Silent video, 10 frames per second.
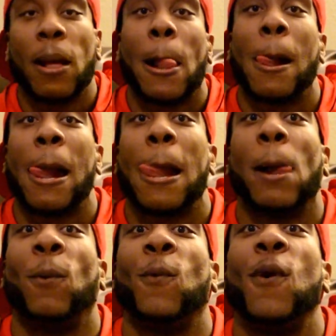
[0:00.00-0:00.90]

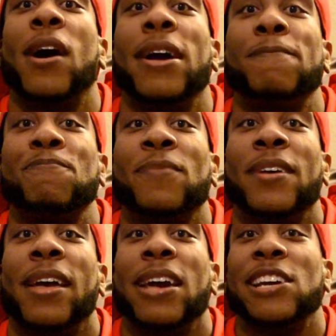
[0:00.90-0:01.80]
One
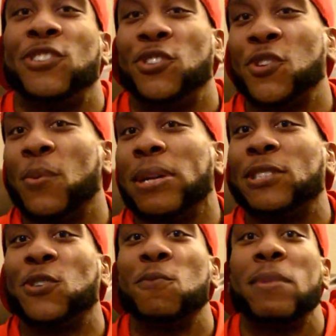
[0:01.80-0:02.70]
is you're doing
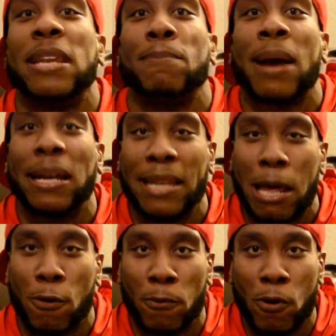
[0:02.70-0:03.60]
too many
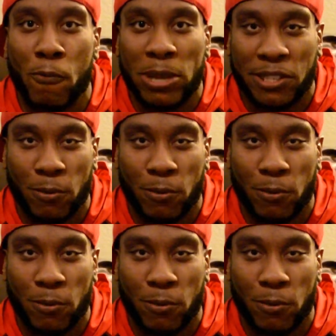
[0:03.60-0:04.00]
bilateral movements.